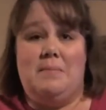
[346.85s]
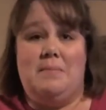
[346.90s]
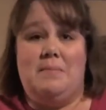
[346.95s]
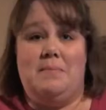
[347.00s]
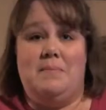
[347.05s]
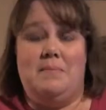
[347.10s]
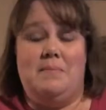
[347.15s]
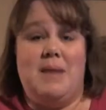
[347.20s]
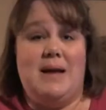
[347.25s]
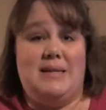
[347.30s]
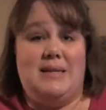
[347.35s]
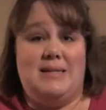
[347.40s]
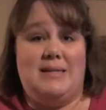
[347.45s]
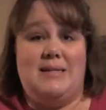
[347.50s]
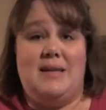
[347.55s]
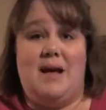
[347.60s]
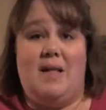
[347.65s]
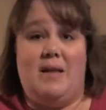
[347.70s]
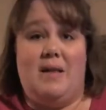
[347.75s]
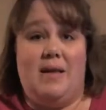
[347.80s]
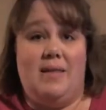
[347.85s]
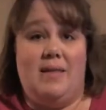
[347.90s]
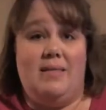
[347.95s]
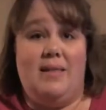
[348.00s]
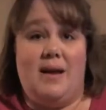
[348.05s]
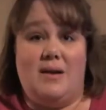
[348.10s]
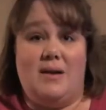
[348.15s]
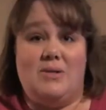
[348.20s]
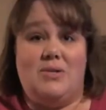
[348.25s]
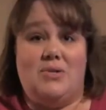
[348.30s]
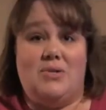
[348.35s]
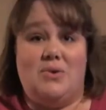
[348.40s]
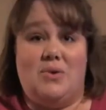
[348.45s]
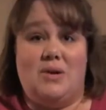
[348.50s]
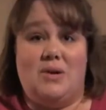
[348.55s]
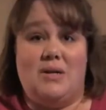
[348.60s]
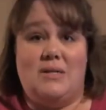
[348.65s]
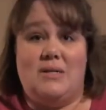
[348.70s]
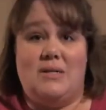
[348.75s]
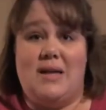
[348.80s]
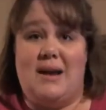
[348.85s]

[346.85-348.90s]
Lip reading: might sell in their stores,